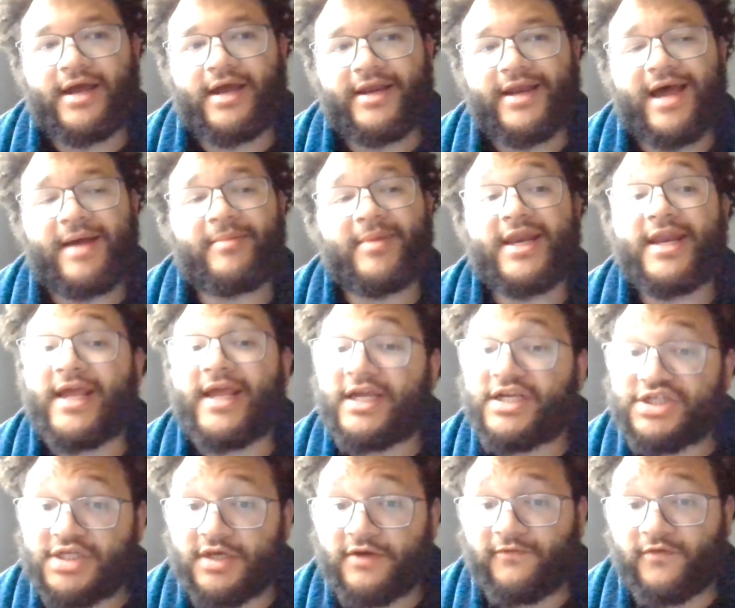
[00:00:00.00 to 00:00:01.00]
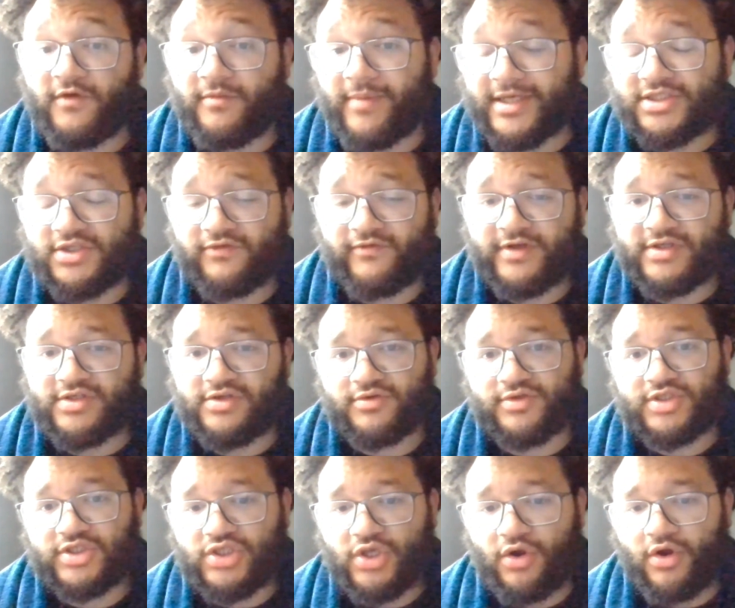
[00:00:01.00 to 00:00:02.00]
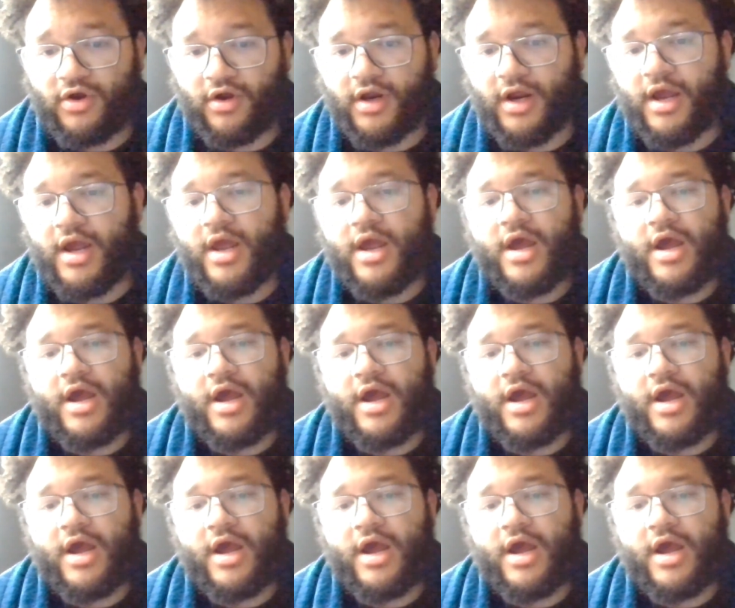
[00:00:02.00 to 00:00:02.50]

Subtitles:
nomination for Best Original Song.